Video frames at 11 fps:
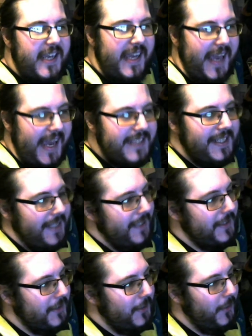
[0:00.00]
hated
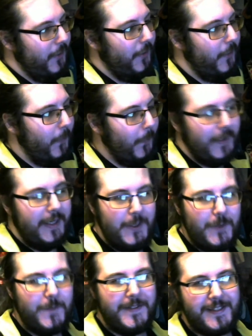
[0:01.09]
when I knew
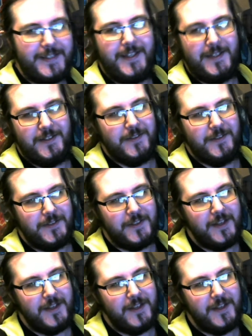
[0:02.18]
of its existence.